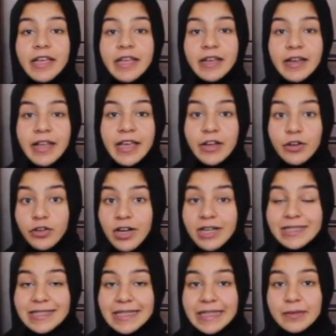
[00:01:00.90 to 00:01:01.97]
in a
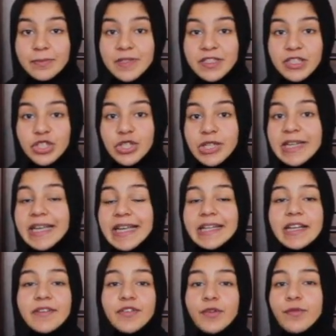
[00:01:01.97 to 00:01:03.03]
cross-legged position and
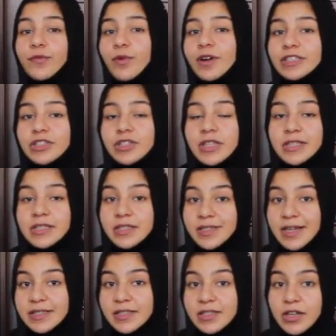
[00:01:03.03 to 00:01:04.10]
if you've watched the
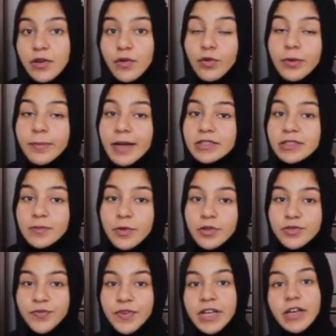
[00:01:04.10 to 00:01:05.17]
Tadasana or mountain
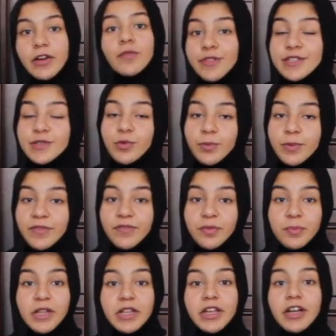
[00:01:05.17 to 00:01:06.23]
pose video, this will be
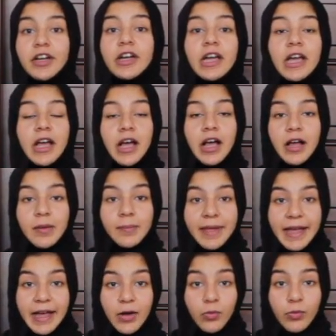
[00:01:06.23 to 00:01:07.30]
familiar um,
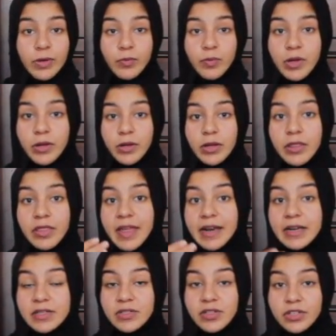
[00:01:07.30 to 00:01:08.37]
how we will
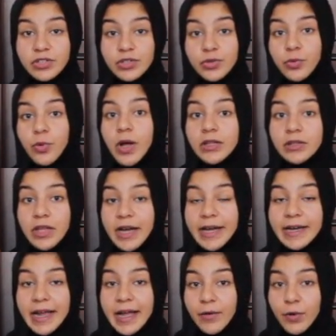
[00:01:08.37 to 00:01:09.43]
then start to
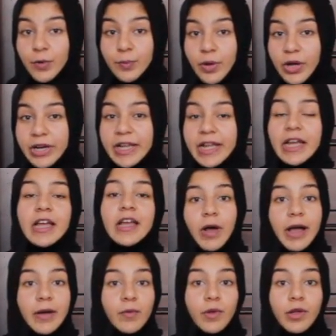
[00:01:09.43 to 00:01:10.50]
align our body.
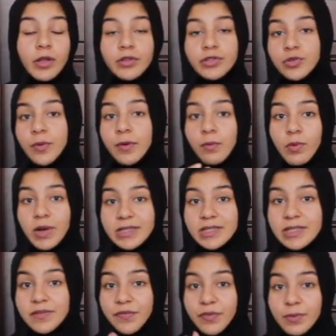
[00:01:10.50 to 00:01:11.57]
I will do it
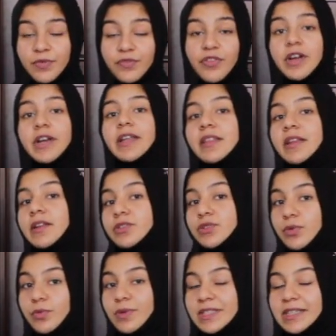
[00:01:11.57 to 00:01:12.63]
once from the front and then I'll
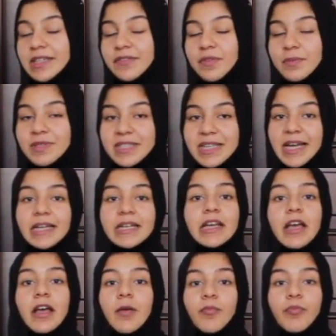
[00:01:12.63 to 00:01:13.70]
do it once again from the side,
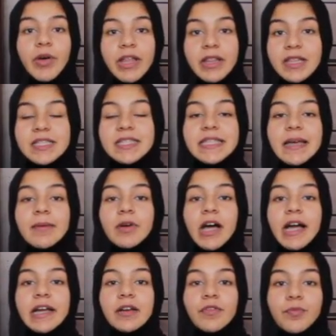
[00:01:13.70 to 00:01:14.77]
but the same
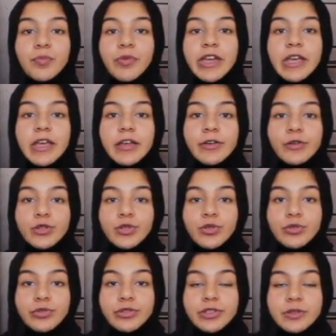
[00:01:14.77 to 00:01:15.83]
kind of bringing your
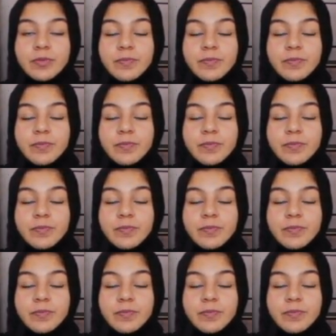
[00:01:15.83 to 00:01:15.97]
shoulders